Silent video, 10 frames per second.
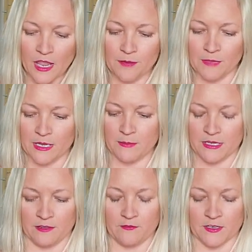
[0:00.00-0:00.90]
and
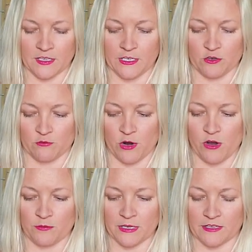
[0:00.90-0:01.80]
maybe I feel like you're
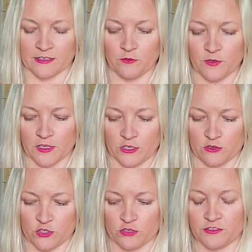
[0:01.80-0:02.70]
wrong because I feel like
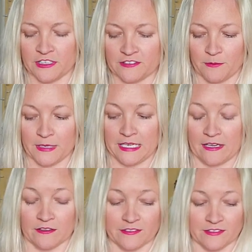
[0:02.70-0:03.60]
you're choosing somebody
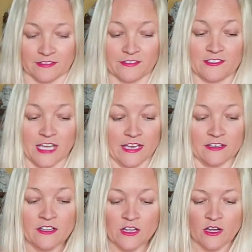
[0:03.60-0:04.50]
else instead.
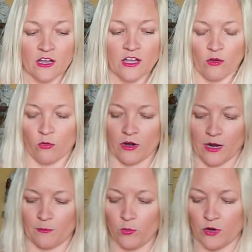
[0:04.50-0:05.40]
Or
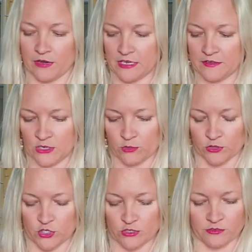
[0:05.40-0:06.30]
I'm worried that you will
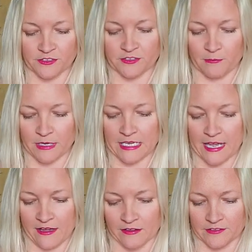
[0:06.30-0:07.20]
choose somebody
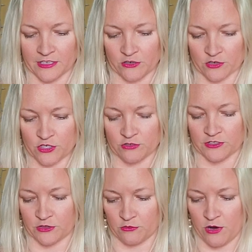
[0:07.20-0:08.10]
else and you're
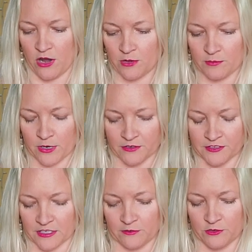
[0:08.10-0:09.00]
choosing the wrong
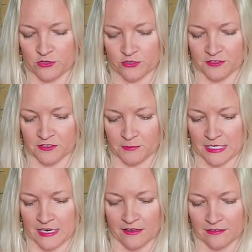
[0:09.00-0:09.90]
person if you choose
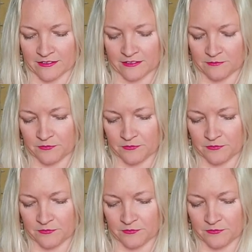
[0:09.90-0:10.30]
somebody else.